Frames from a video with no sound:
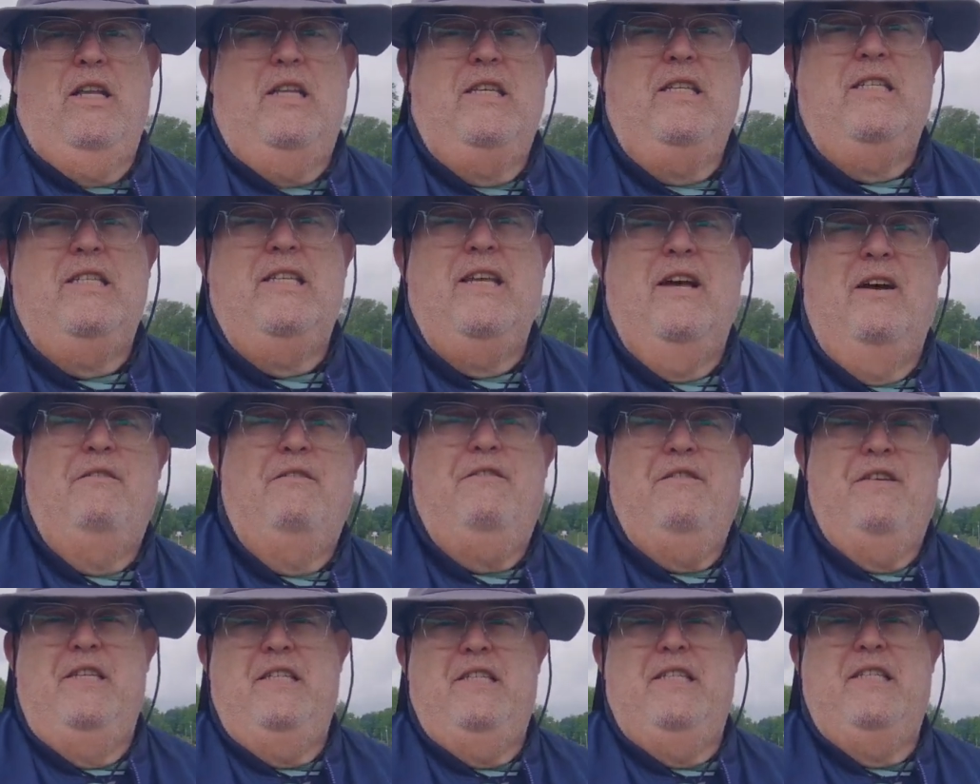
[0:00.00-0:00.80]
on a
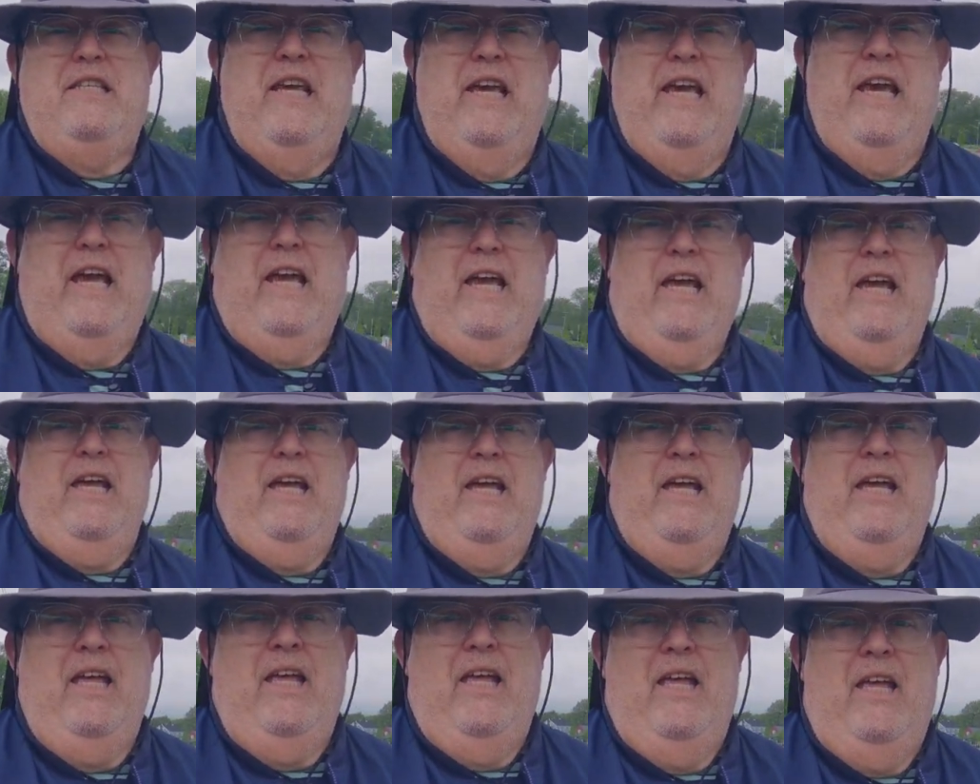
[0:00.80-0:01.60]
selfie
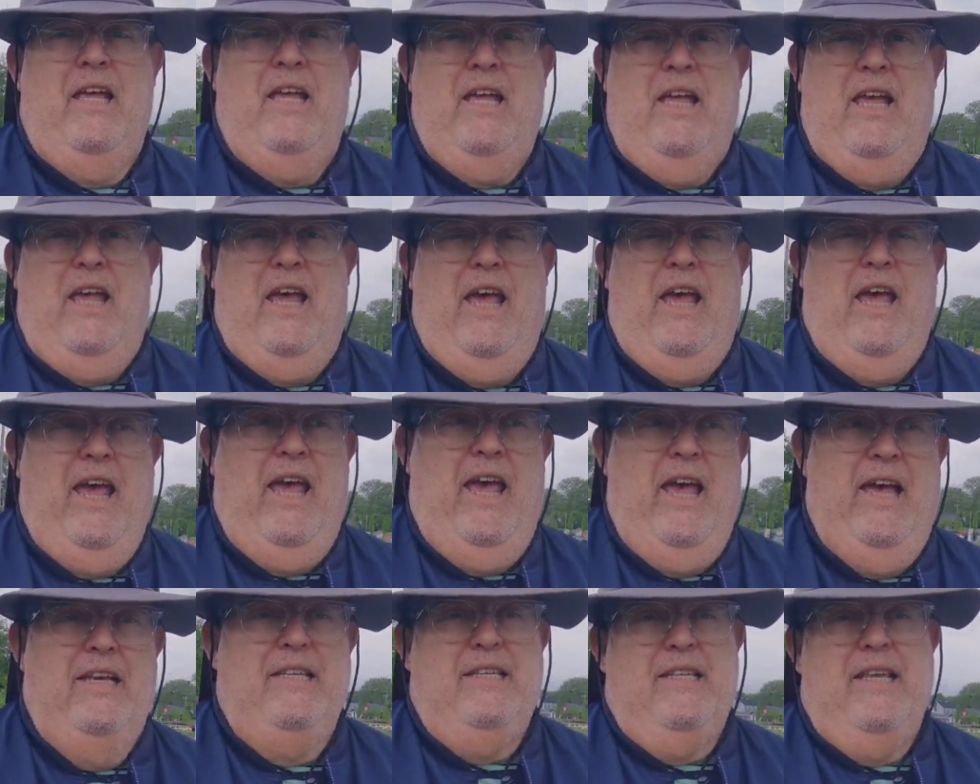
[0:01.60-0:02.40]

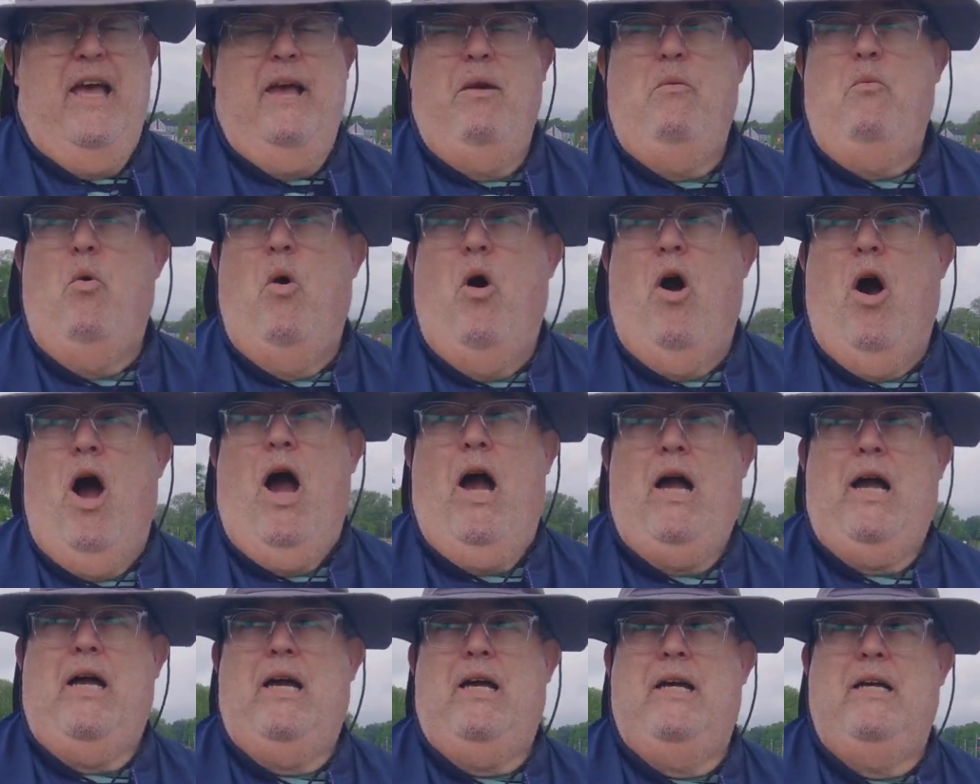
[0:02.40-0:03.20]
stick as I
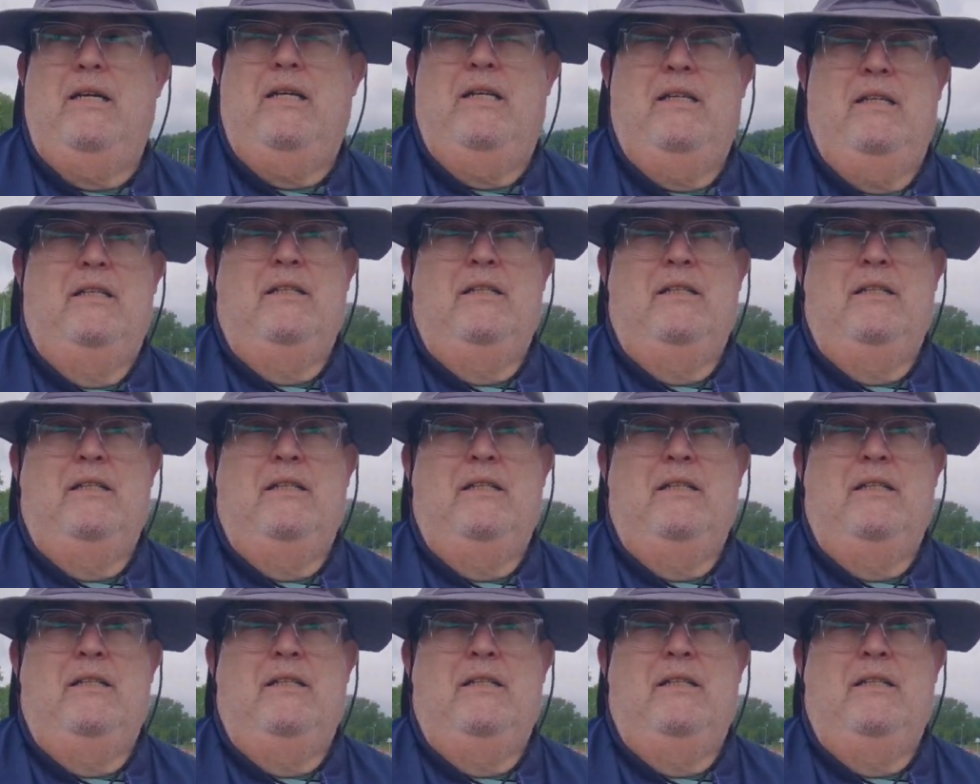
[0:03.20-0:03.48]
walk